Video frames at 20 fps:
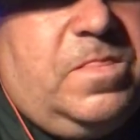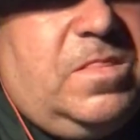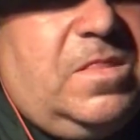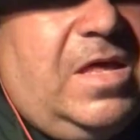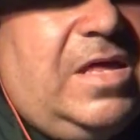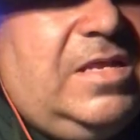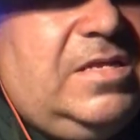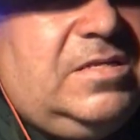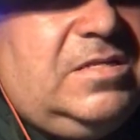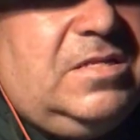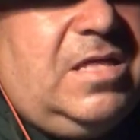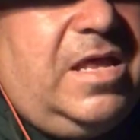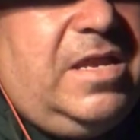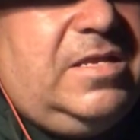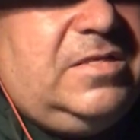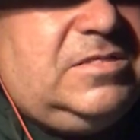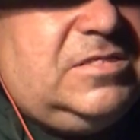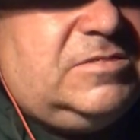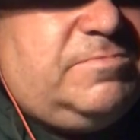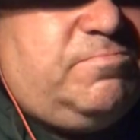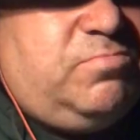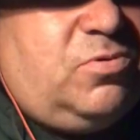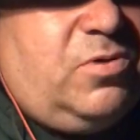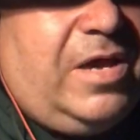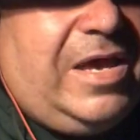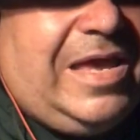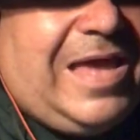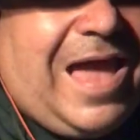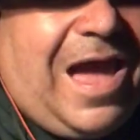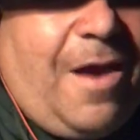Let it just
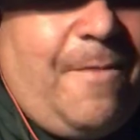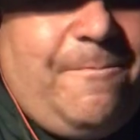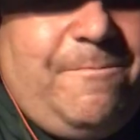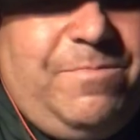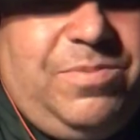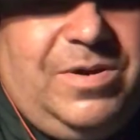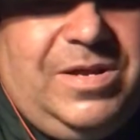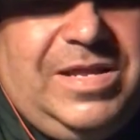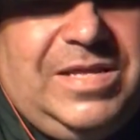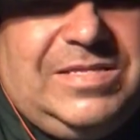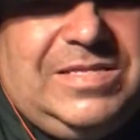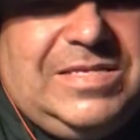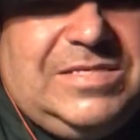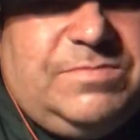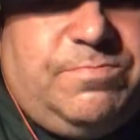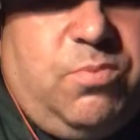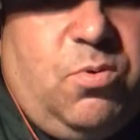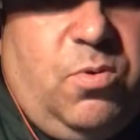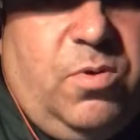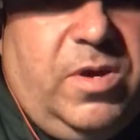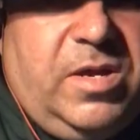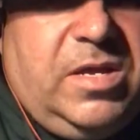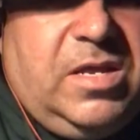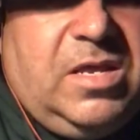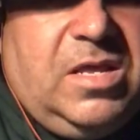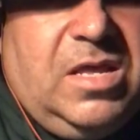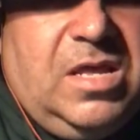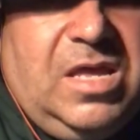play out. But at this point,